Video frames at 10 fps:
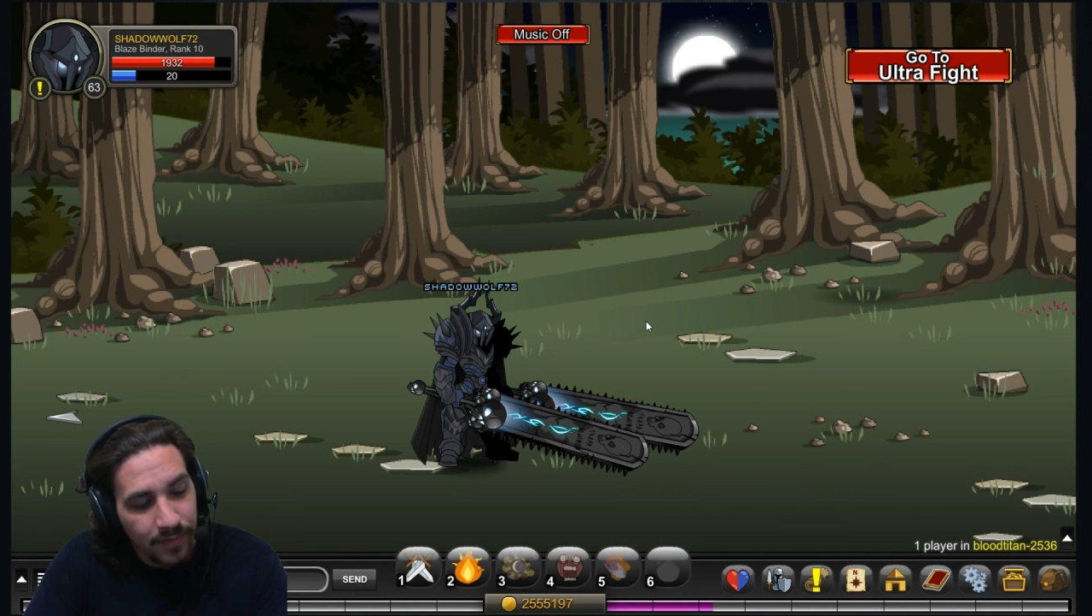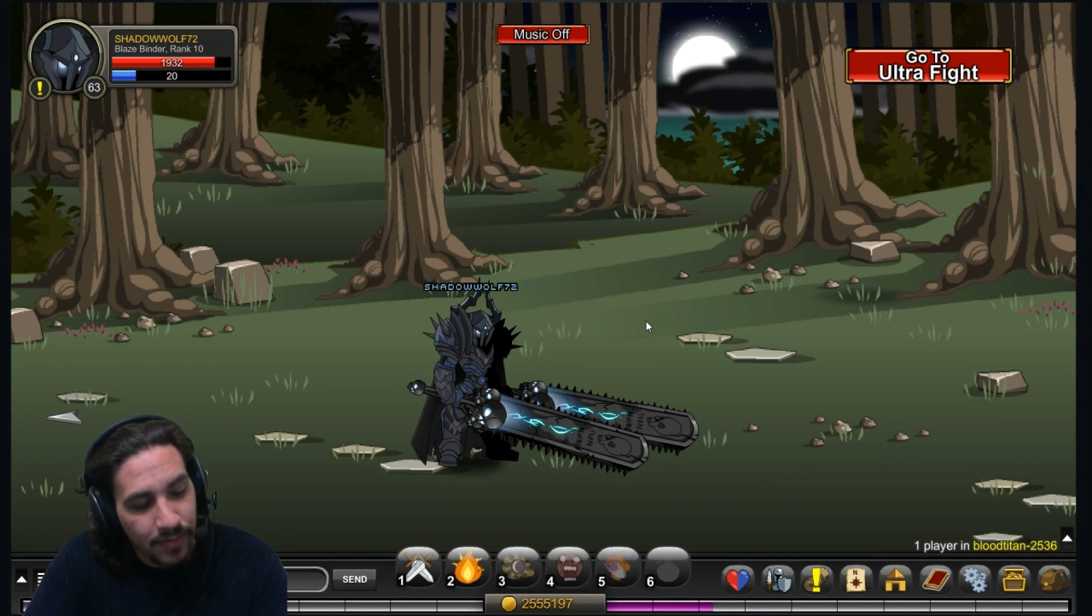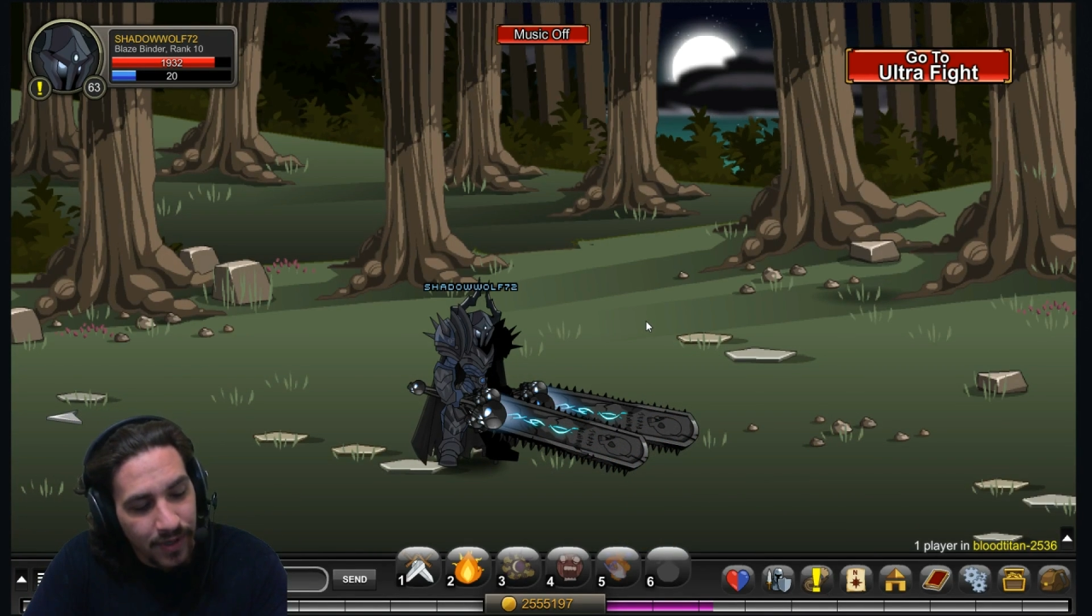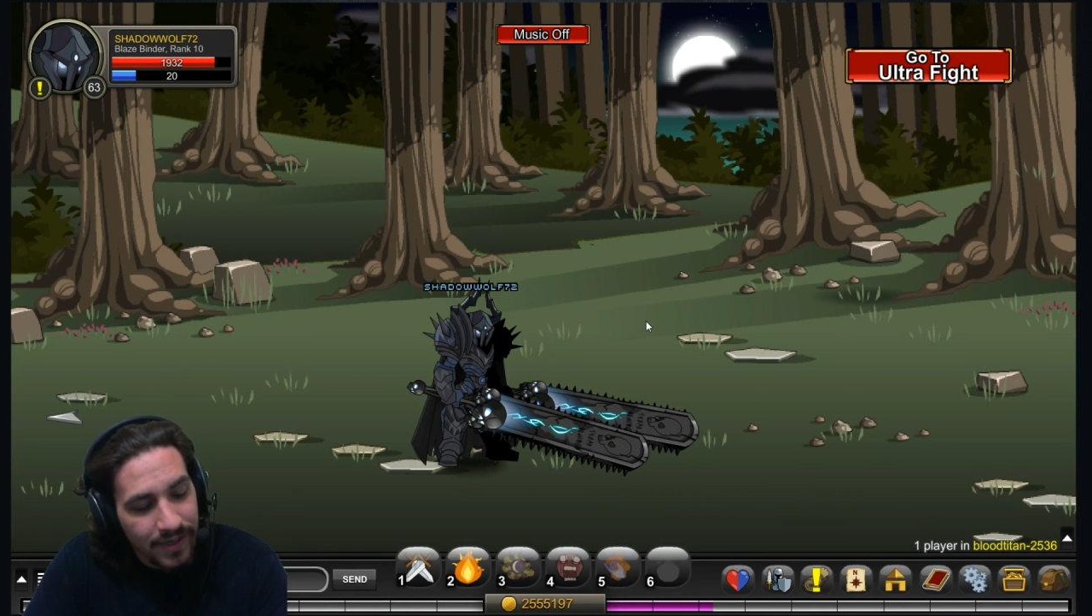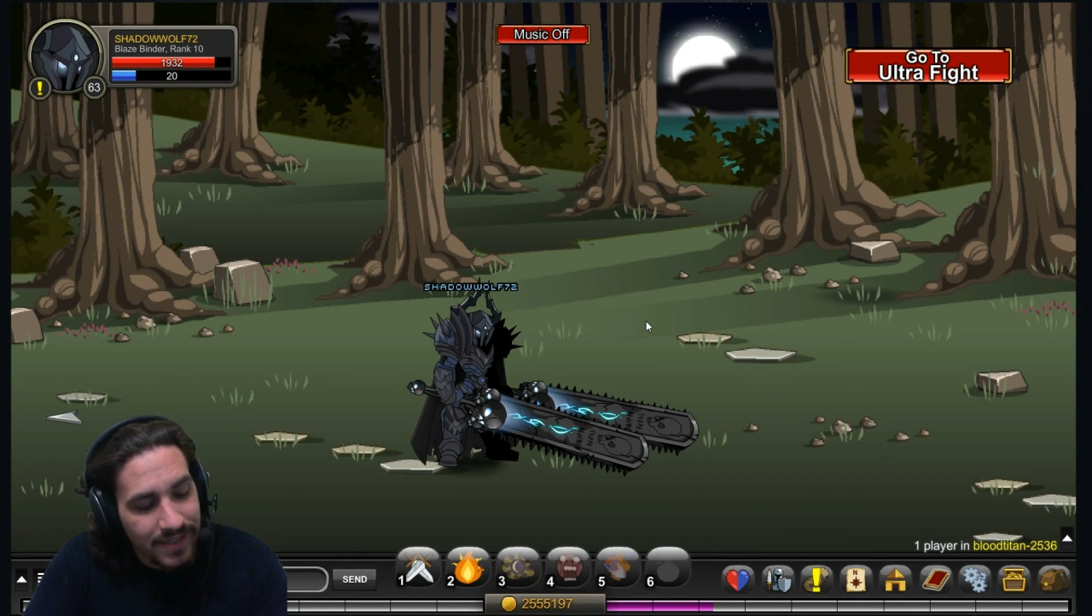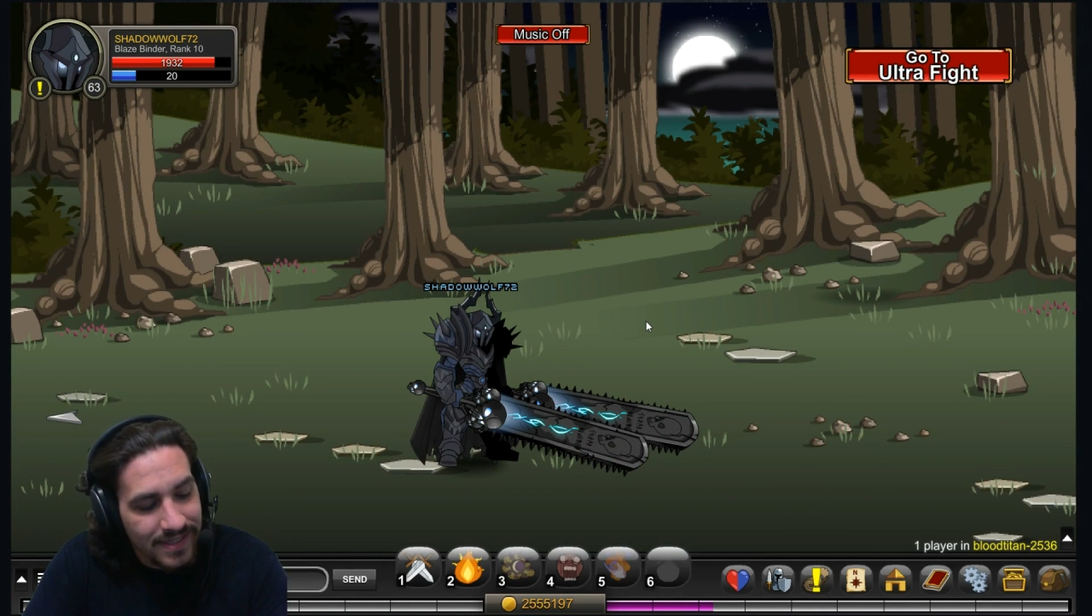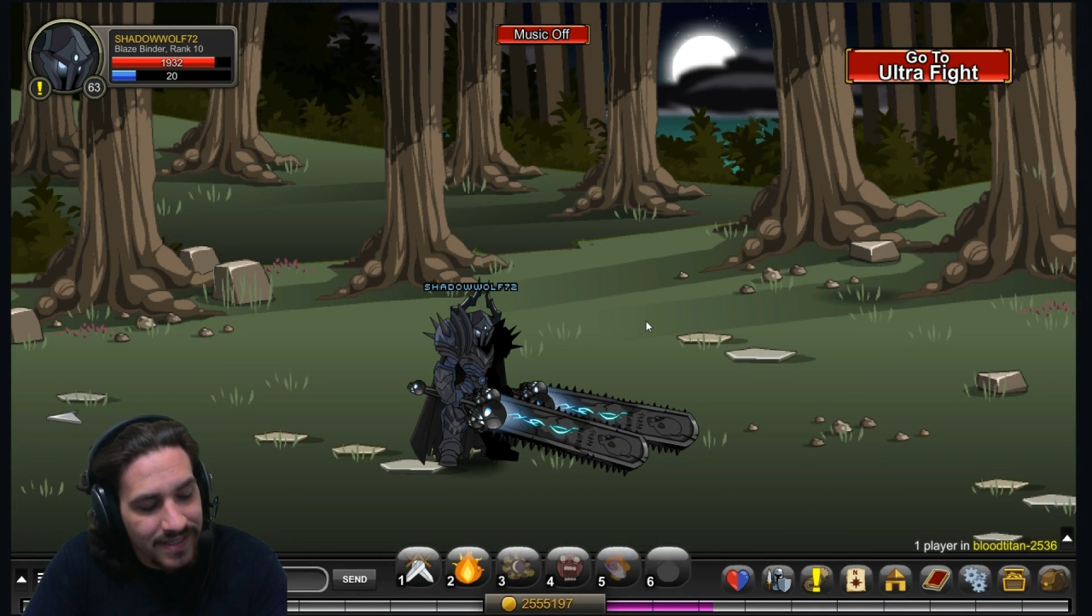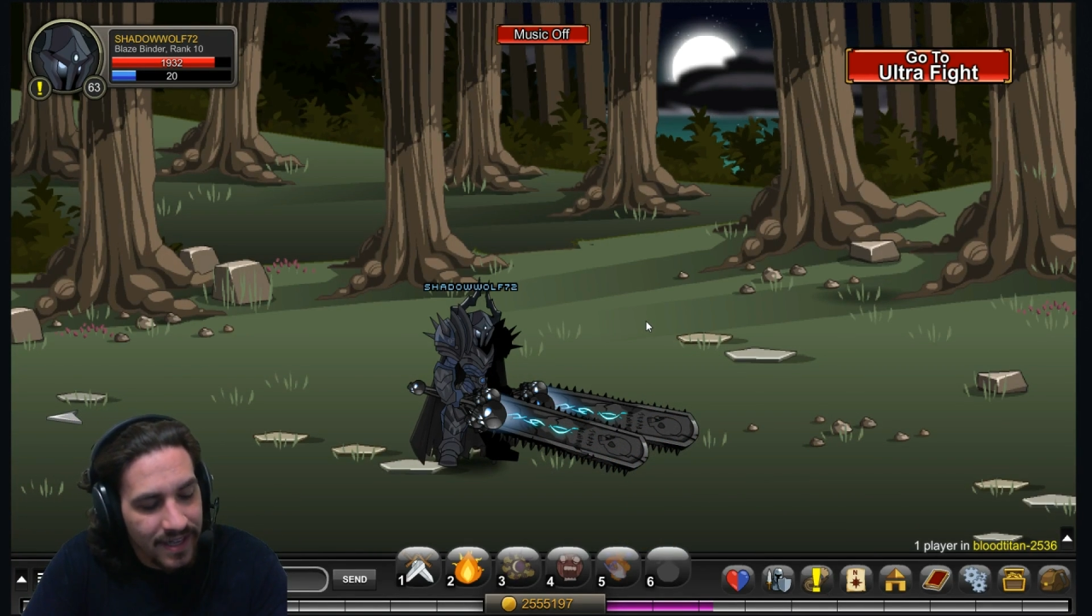at parts.